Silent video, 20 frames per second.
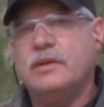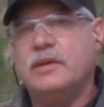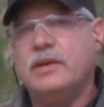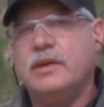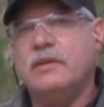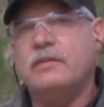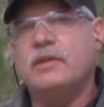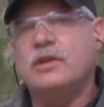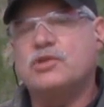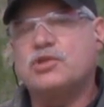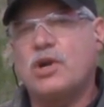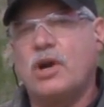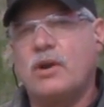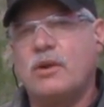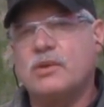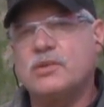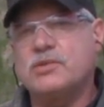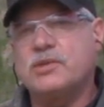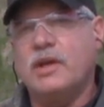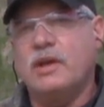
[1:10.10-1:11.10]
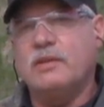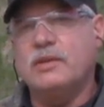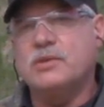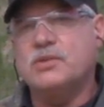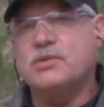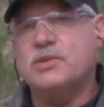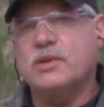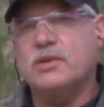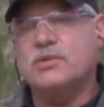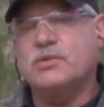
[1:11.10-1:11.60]
in the Charles Daly
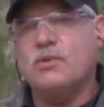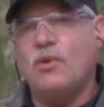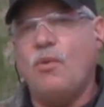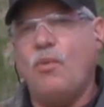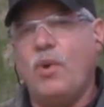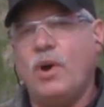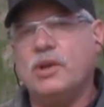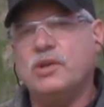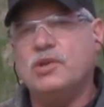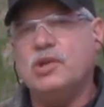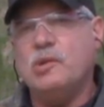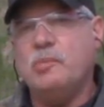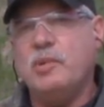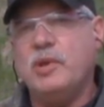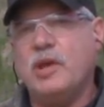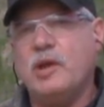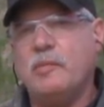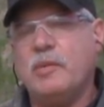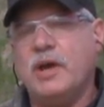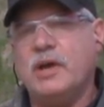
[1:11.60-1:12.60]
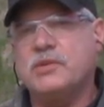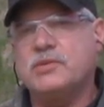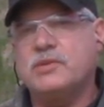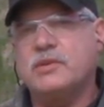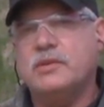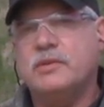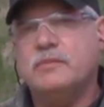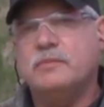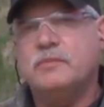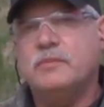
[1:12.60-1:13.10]
601
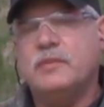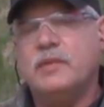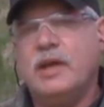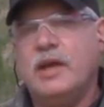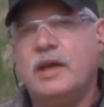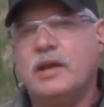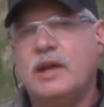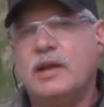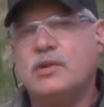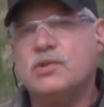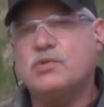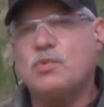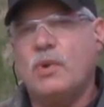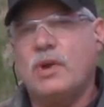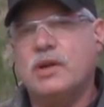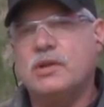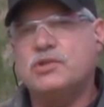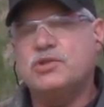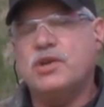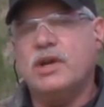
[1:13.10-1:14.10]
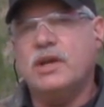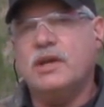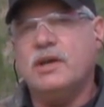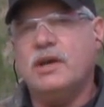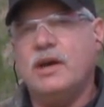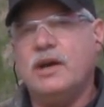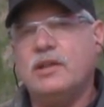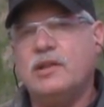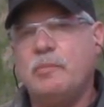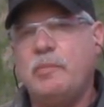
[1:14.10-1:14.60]
DPMS and I just want to check
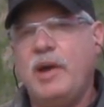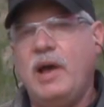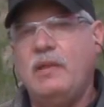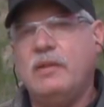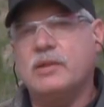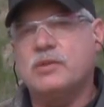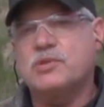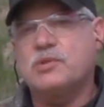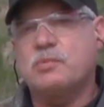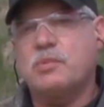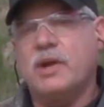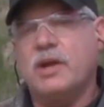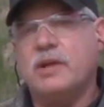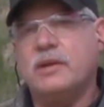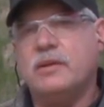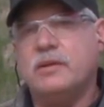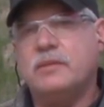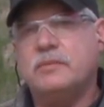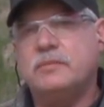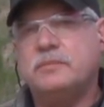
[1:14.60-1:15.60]
uh, the pellet spread.